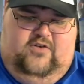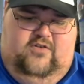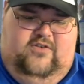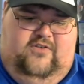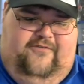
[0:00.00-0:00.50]

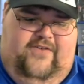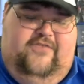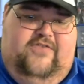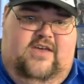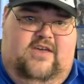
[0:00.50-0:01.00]
to as a
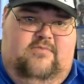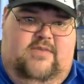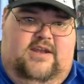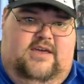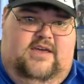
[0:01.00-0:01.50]

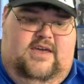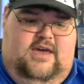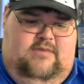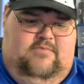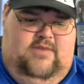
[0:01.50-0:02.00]
15-minute
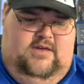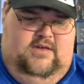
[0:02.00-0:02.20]
game.